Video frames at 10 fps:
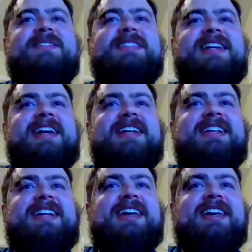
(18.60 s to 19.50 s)

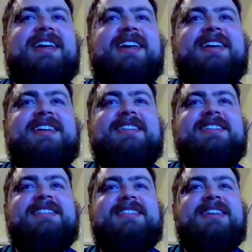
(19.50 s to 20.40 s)
Dean
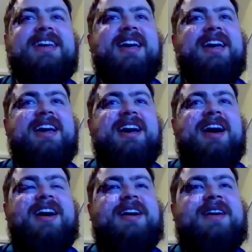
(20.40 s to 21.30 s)
is
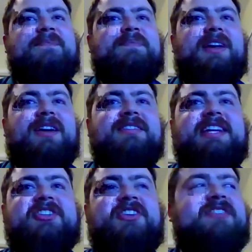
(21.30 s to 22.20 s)
a
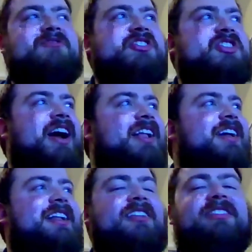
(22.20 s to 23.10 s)
teacher in Regina,
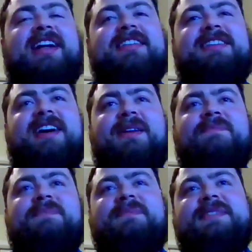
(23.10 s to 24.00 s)
and I'll let
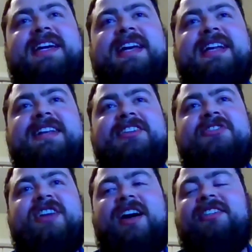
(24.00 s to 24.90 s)
Dean.
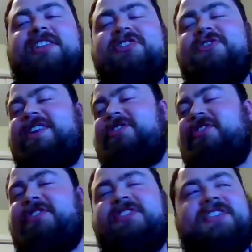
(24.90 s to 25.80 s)
I'll let you
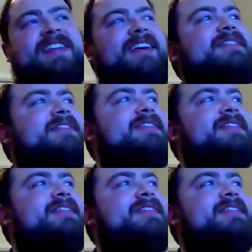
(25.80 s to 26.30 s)
introduce yourself.